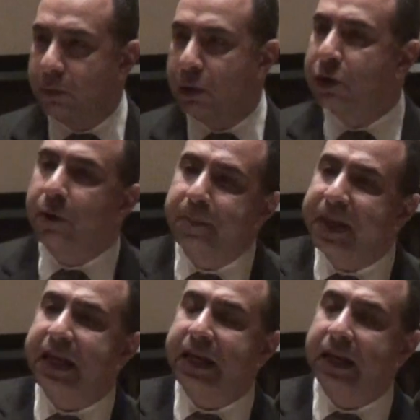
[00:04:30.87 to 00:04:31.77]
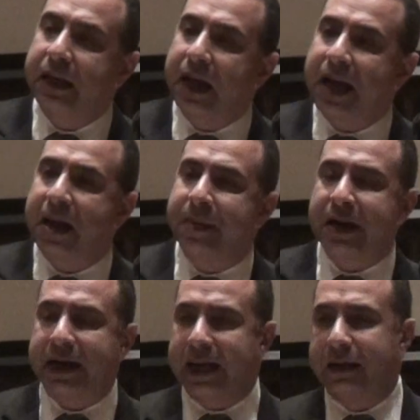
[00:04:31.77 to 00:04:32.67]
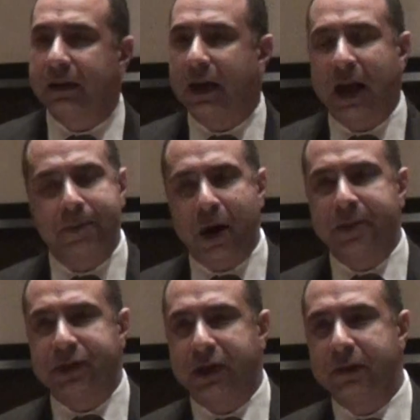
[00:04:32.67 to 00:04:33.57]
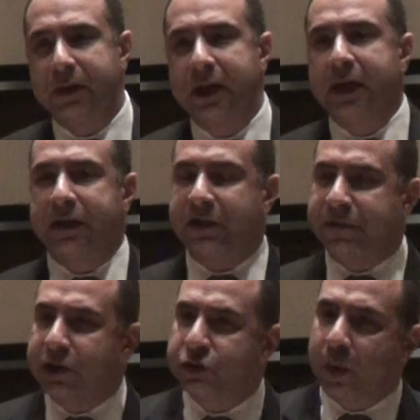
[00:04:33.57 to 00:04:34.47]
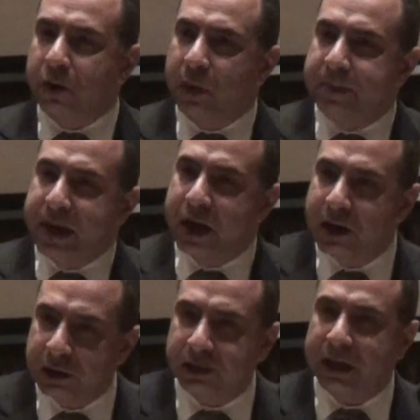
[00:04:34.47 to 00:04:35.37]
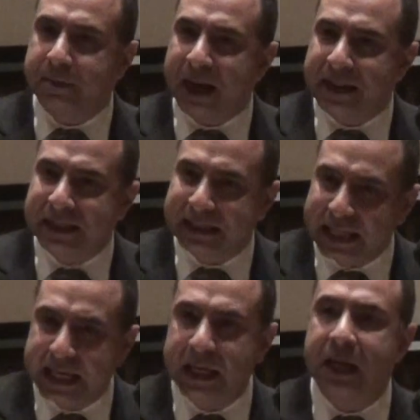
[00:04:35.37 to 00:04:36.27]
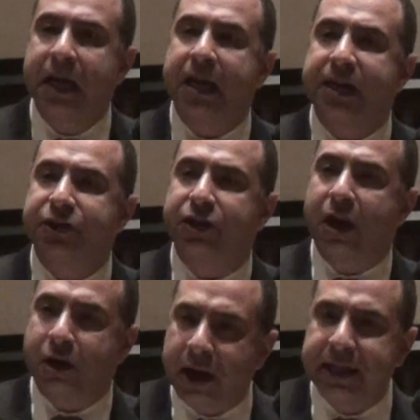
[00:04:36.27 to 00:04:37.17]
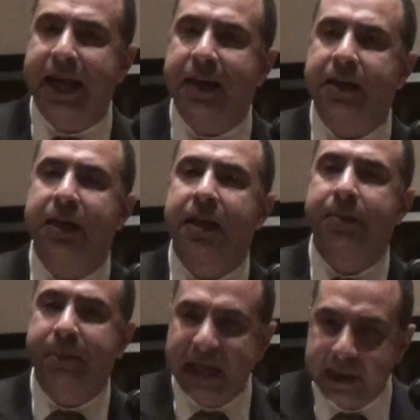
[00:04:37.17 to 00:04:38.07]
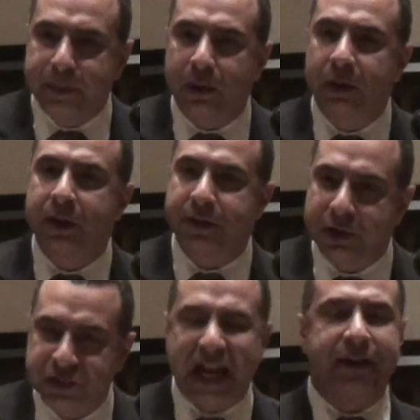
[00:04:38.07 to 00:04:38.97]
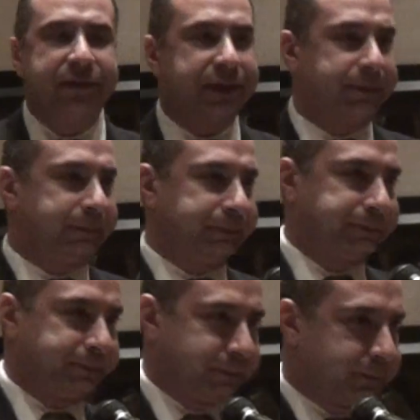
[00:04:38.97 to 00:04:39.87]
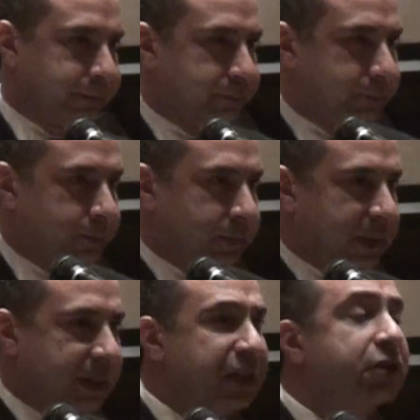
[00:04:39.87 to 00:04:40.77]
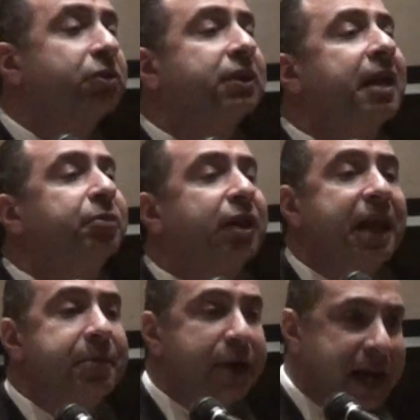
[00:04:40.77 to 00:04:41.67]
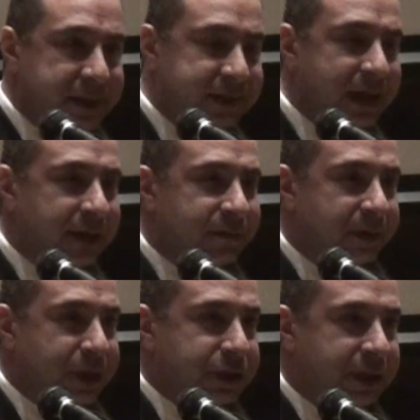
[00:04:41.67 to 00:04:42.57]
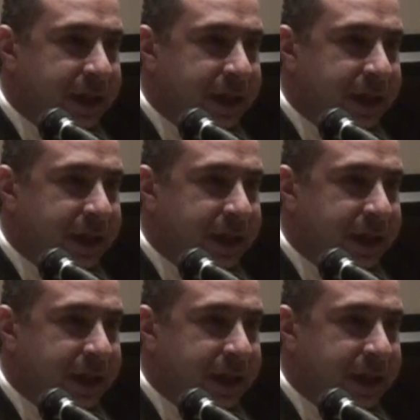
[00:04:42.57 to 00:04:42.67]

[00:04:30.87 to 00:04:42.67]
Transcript: Will not be an American, I promise you. The first one will be hurting by this deal is the Iranian people themselves. That's a good time to clap your hands. Thank you very much.